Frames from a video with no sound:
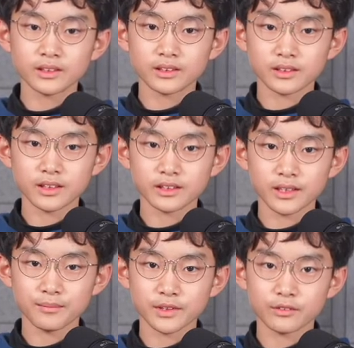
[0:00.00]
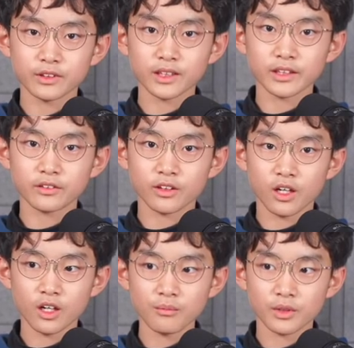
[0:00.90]
This system is
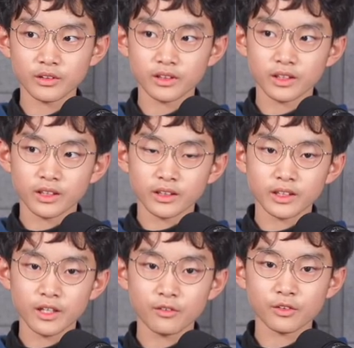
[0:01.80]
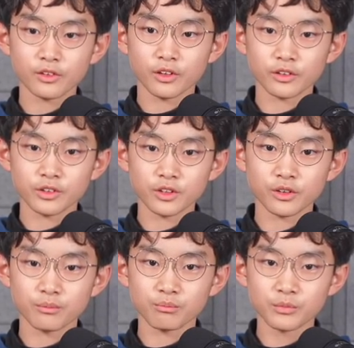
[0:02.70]
related to hormone that will
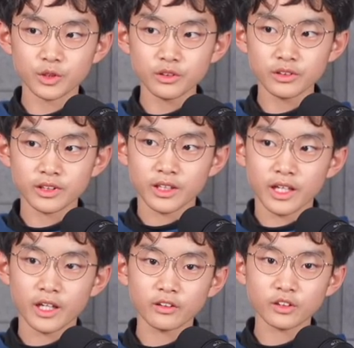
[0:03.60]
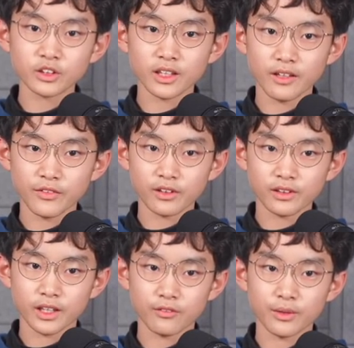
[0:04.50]
control mood, energy
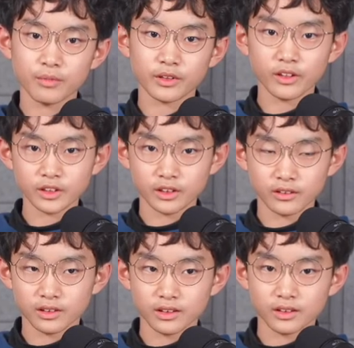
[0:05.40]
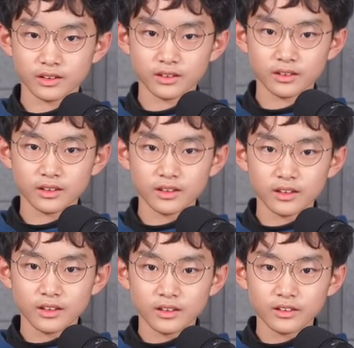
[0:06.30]
level, and reproduction.
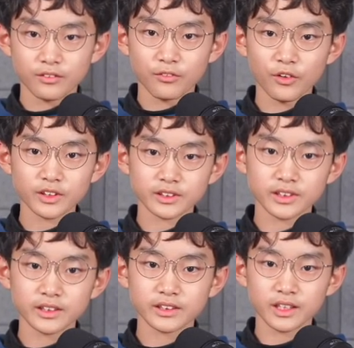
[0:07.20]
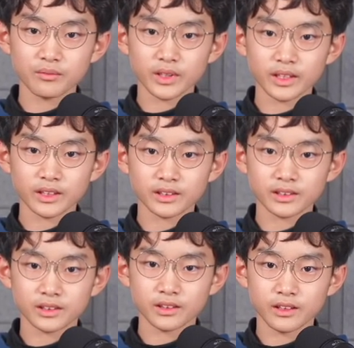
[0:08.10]
The fourth system
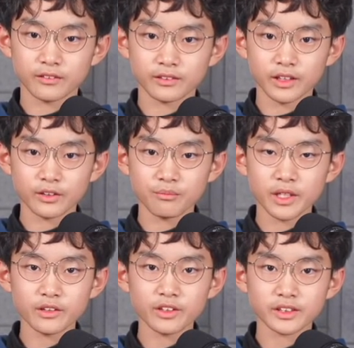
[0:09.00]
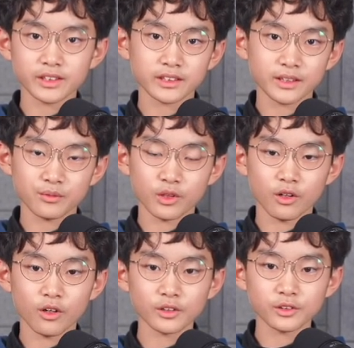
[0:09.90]
is integumentary
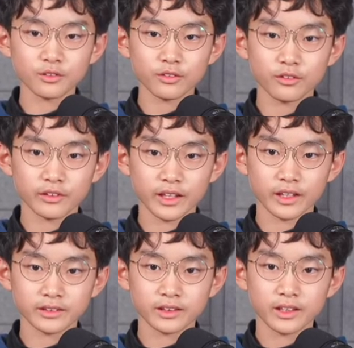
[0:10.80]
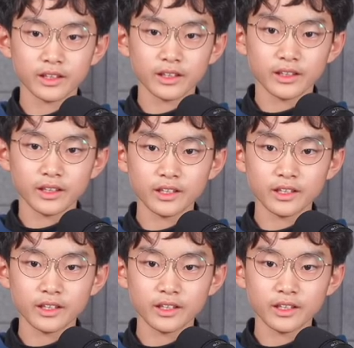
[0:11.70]
system, or also known as